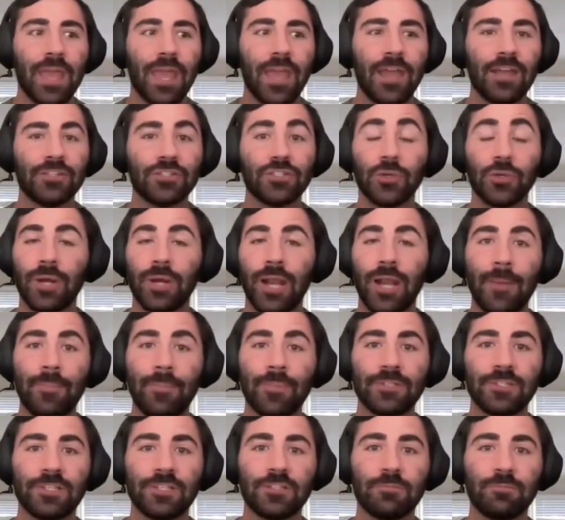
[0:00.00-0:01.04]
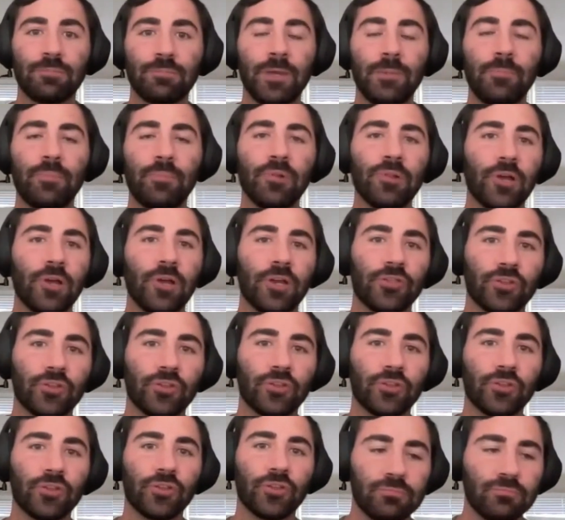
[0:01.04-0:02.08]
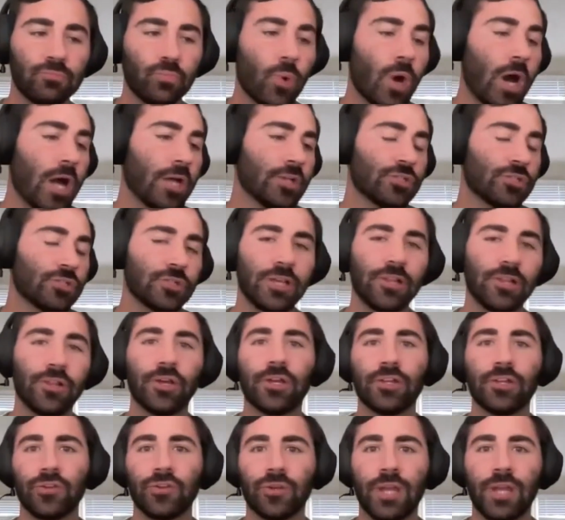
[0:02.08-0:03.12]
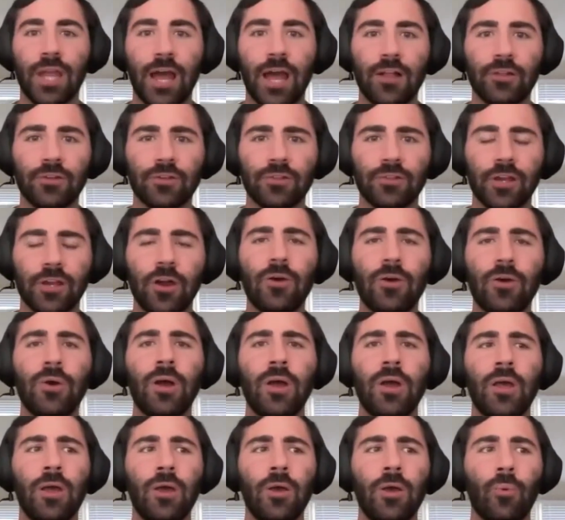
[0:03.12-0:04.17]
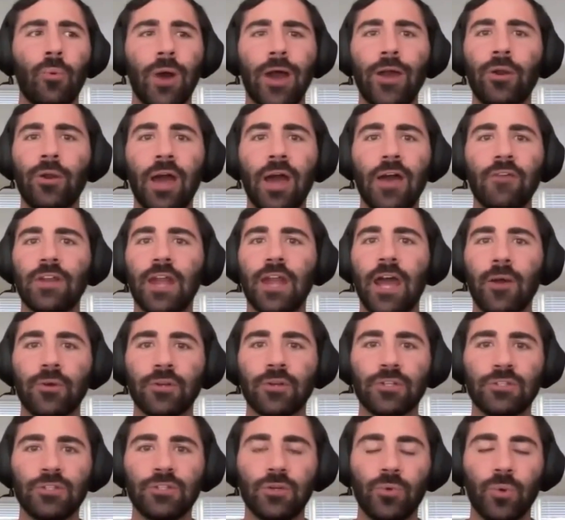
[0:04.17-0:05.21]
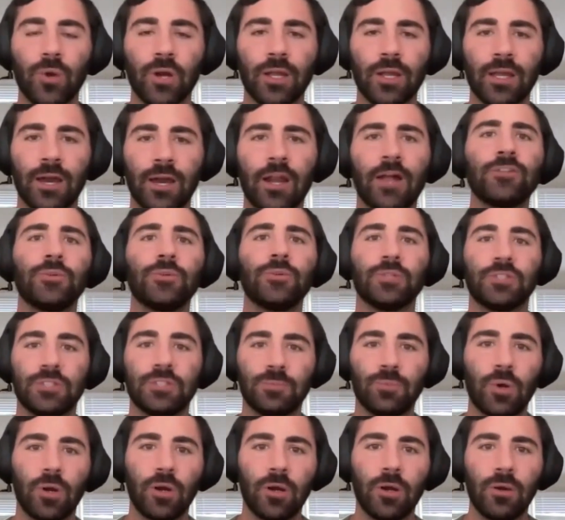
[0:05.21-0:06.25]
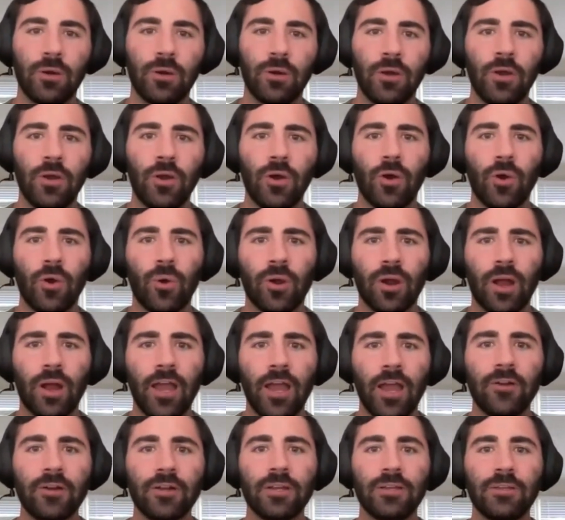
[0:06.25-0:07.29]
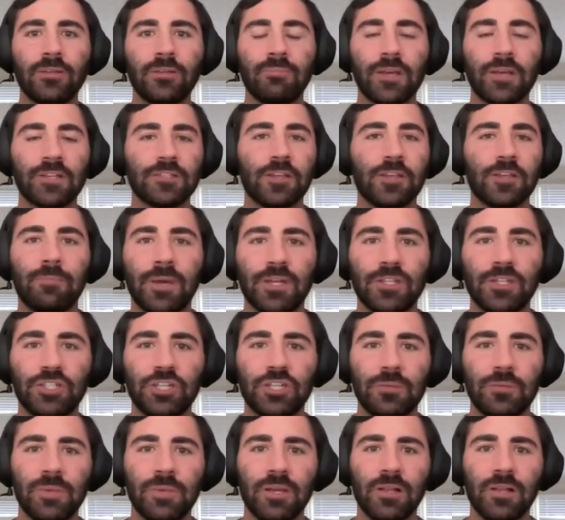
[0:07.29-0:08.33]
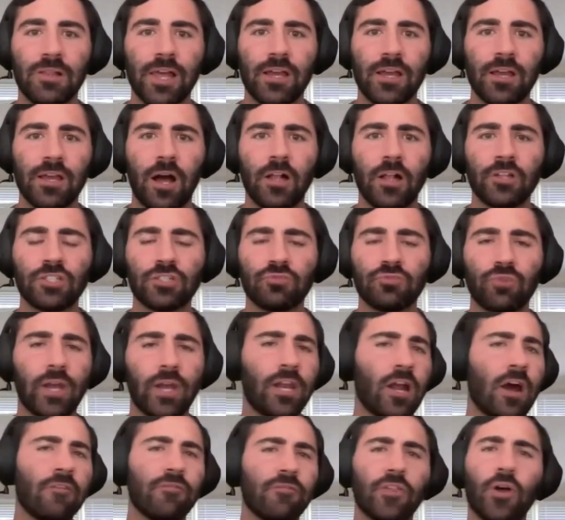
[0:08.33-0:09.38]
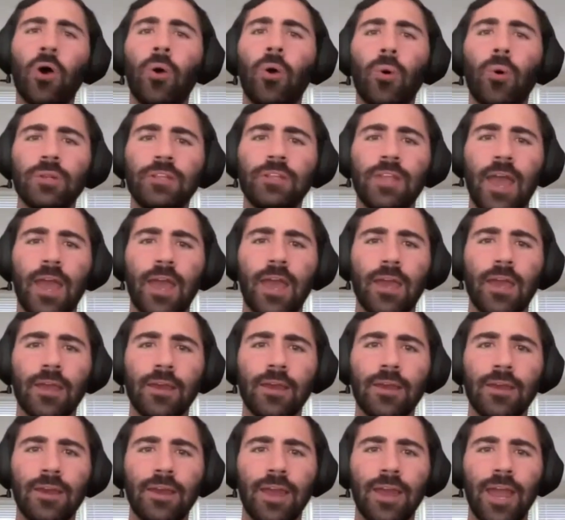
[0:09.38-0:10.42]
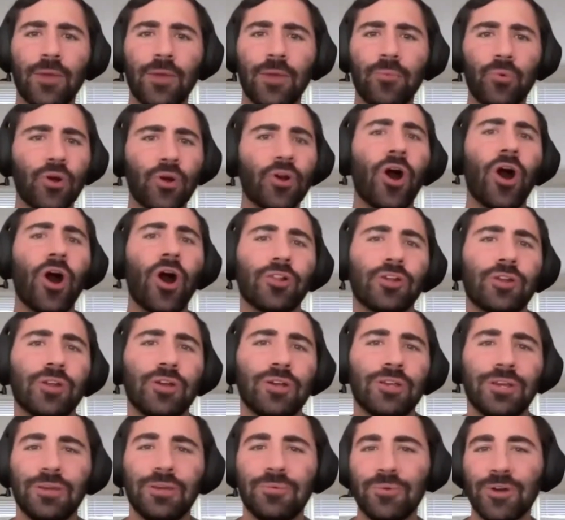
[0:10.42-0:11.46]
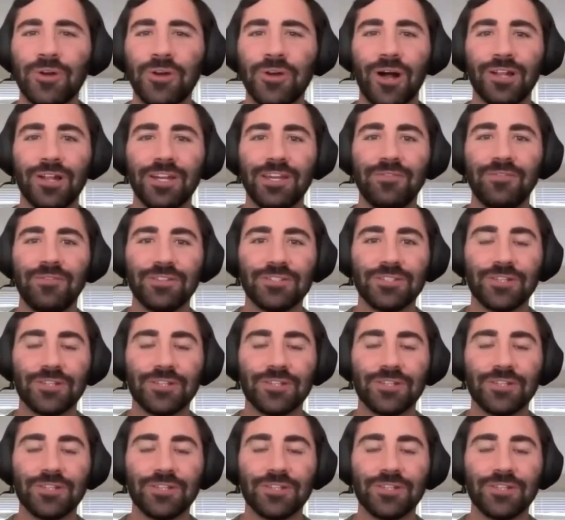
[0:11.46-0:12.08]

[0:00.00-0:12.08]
And so what happens is people look at their watch or they look at their calendar like, oh, well, I don't have an hour to do a workout. I'll do it tomorrow. Or I already messed up my cheat meal. Like I'll just write off the whole day and we'll call it even.